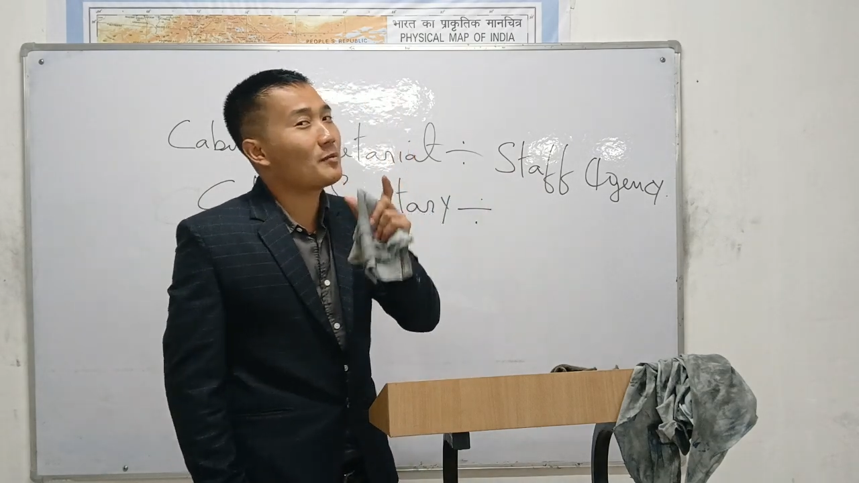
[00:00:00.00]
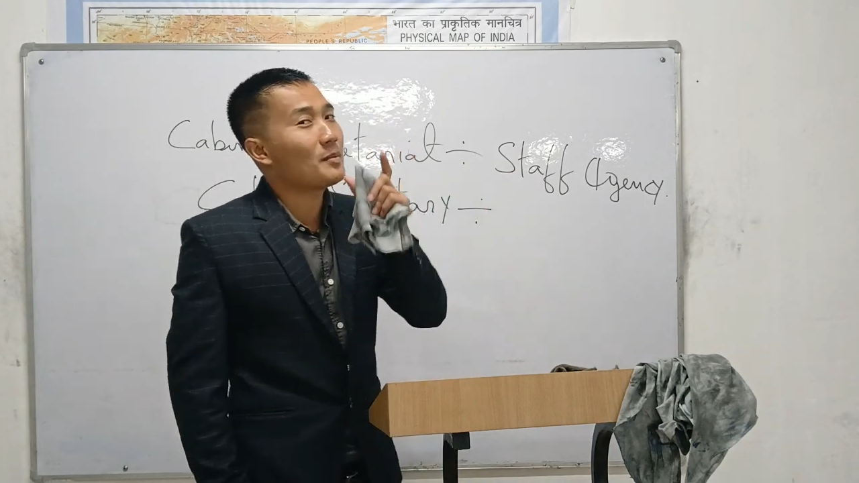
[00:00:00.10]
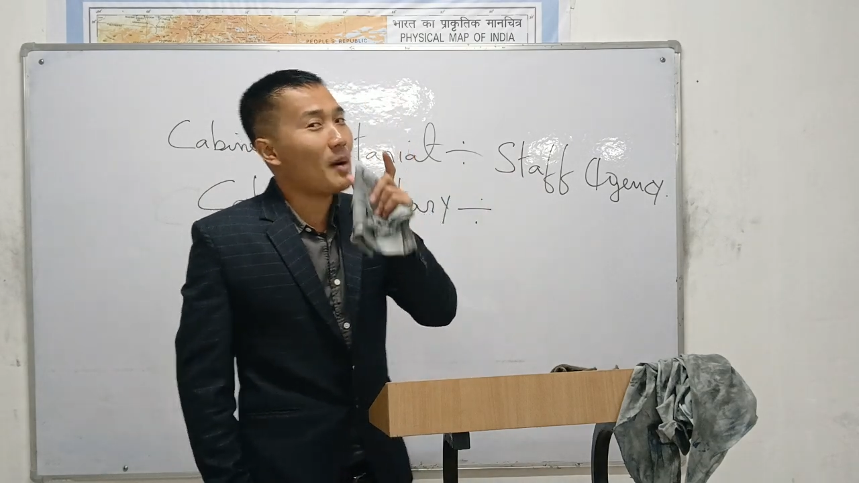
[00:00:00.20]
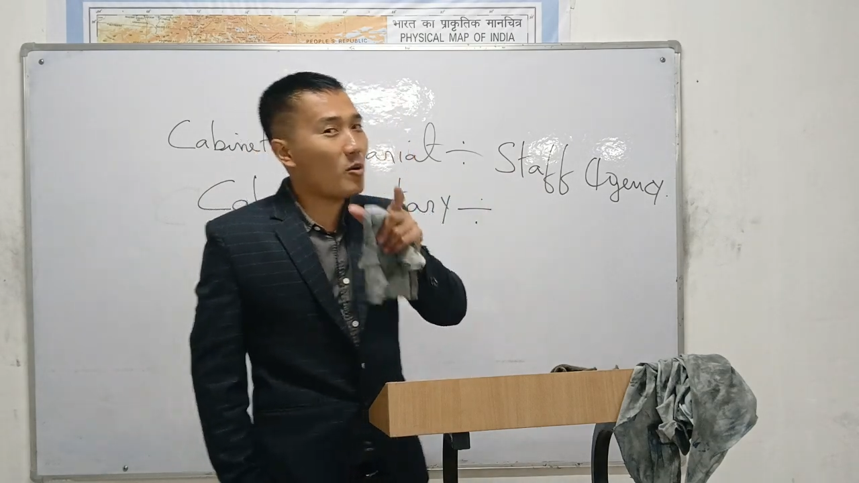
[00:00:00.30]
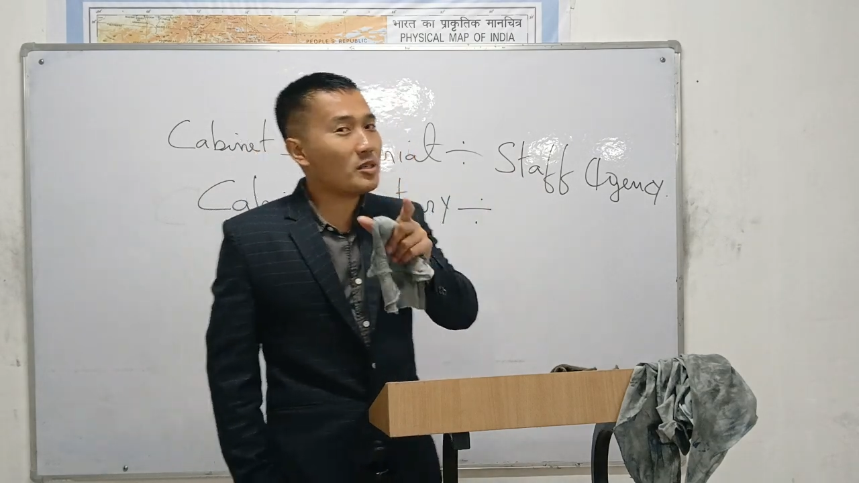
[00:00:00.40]
of the
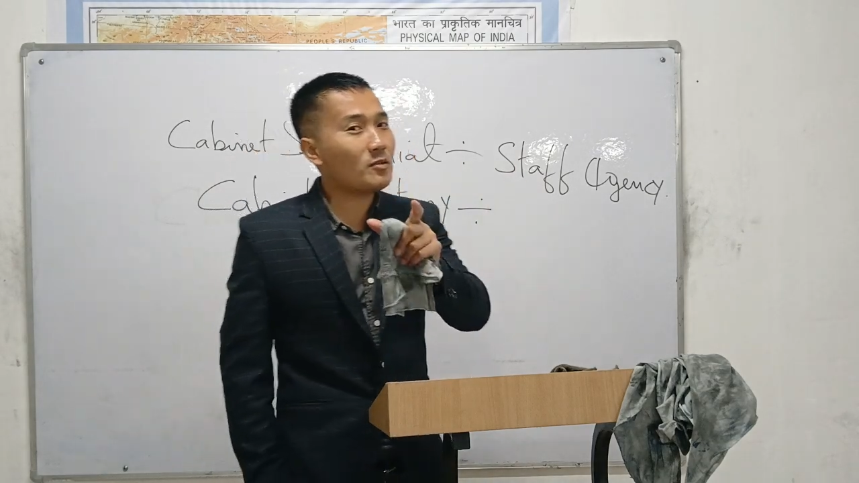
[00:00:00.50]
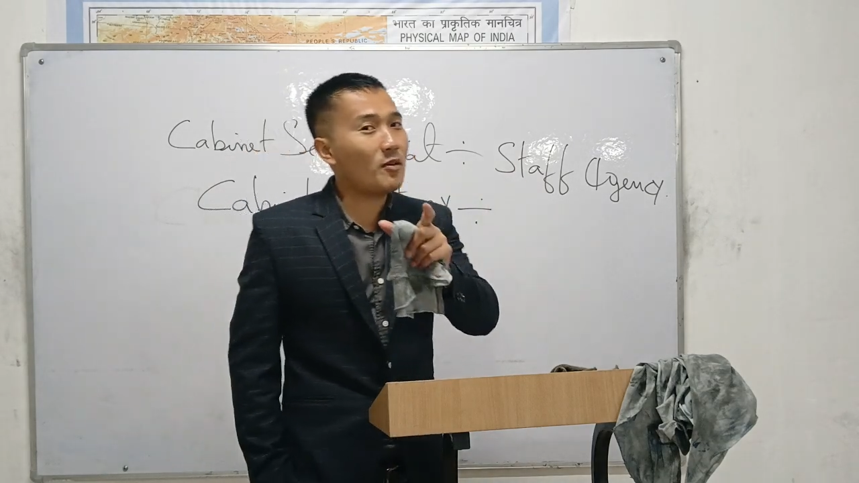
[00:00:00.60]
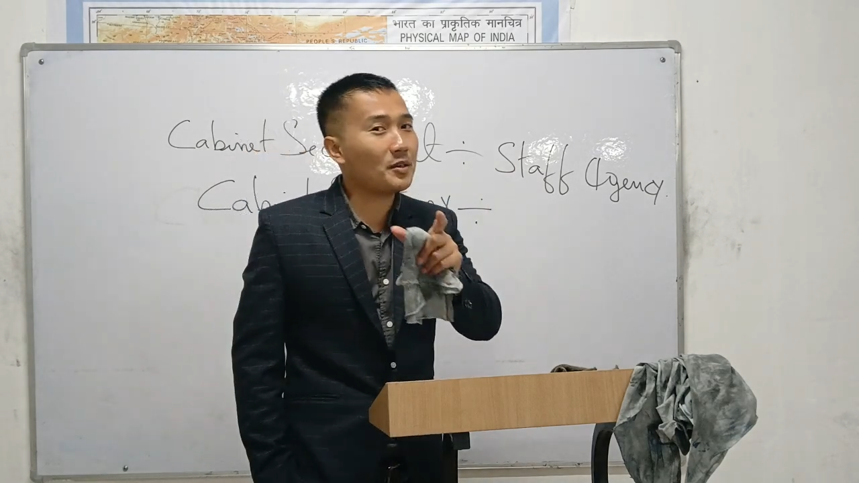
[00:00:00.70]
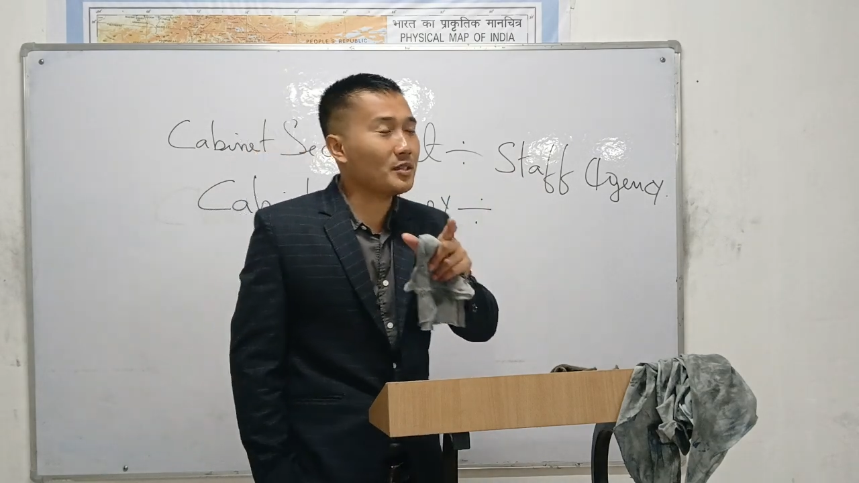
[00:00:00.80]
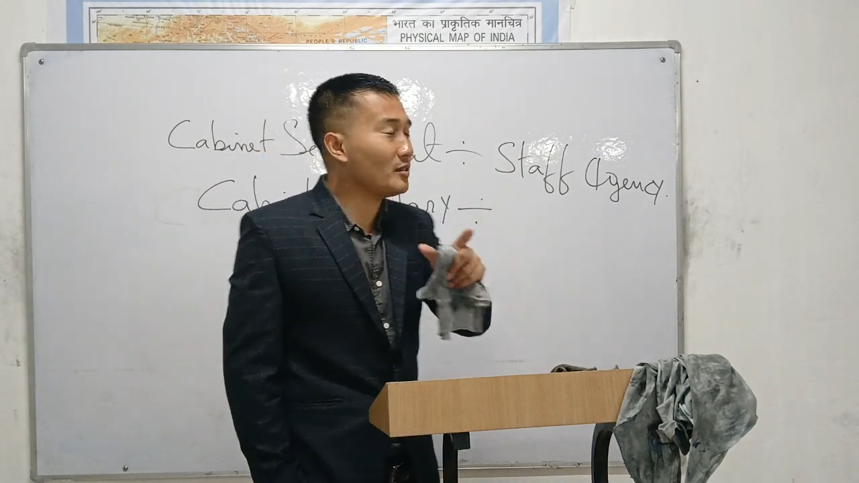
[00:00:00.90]
powers and
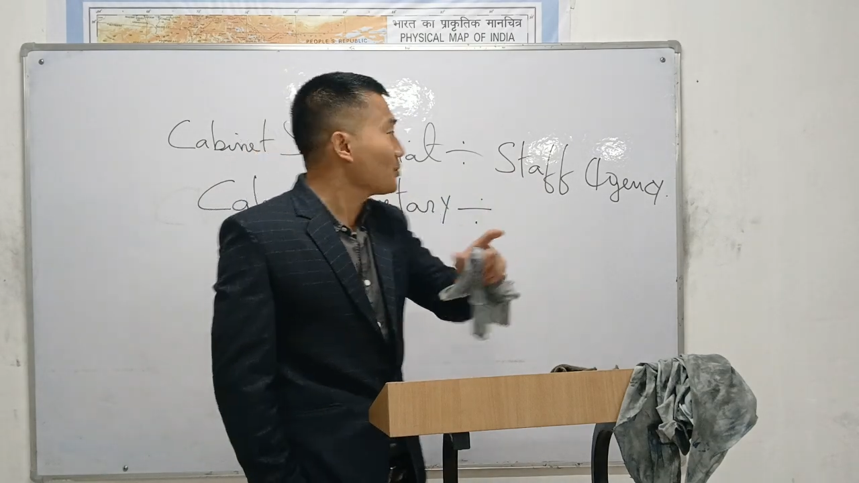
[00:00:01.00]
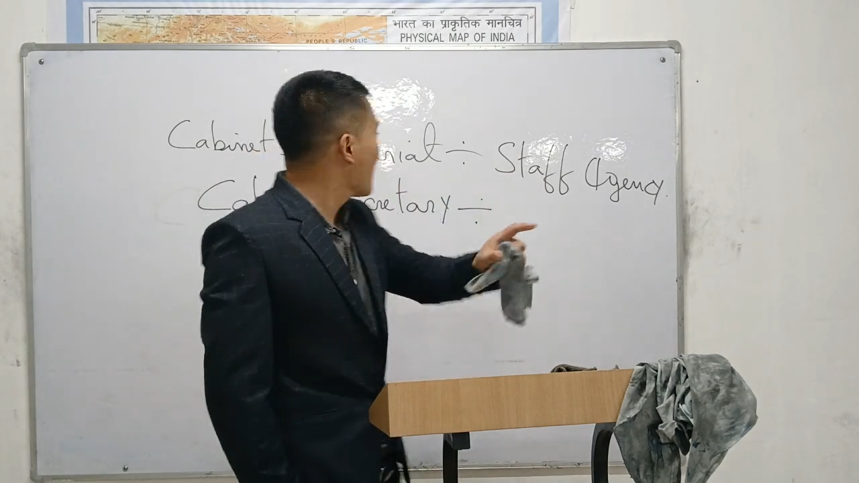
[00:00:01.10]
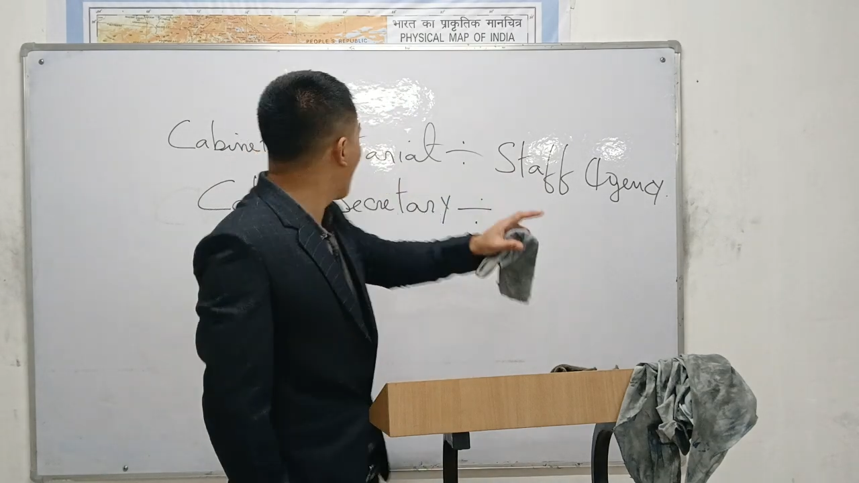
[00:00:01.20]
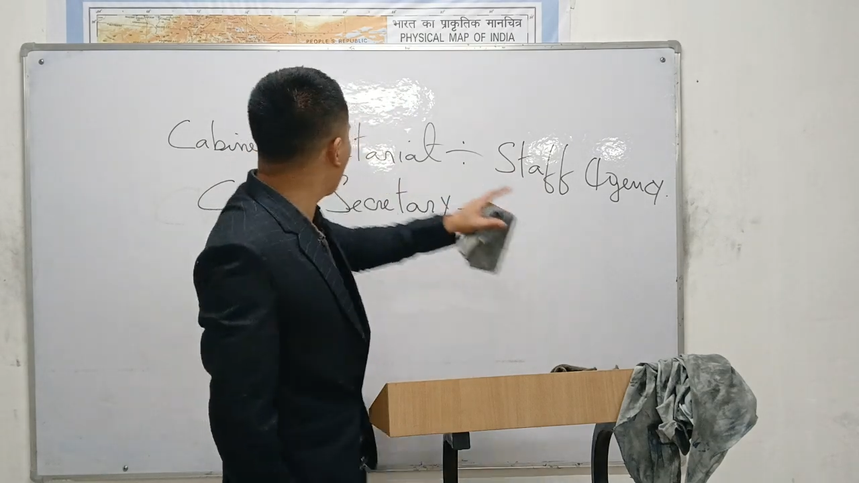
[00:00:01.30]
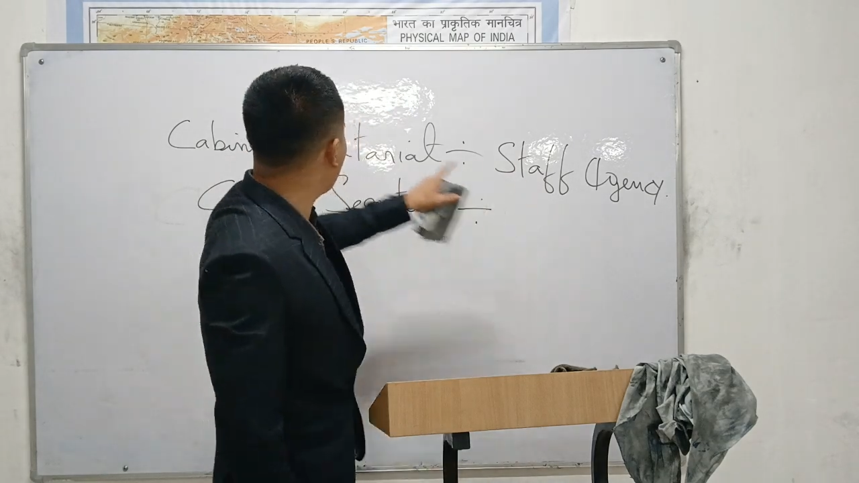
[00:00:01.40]
function which